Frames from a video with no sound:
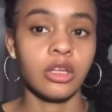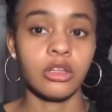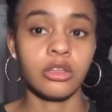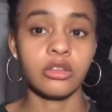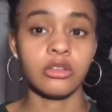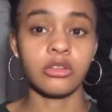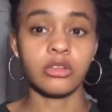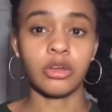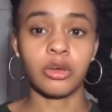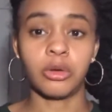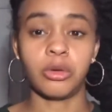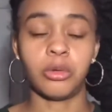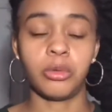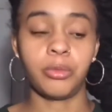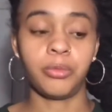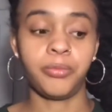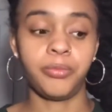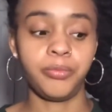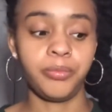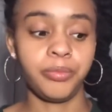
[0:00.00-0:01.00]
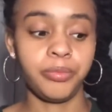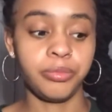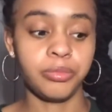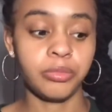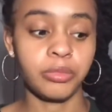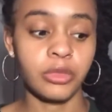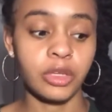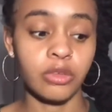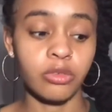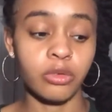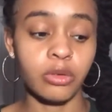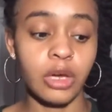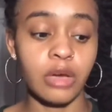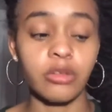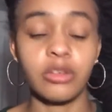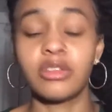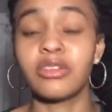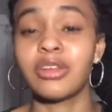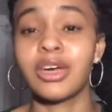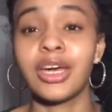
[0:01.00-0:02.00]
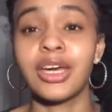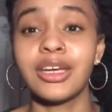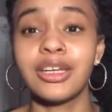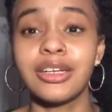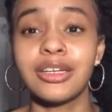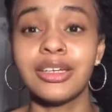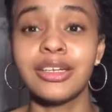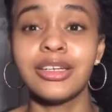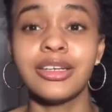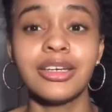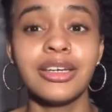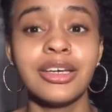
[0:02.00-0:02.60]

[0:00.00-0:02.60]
So if you have anxiety,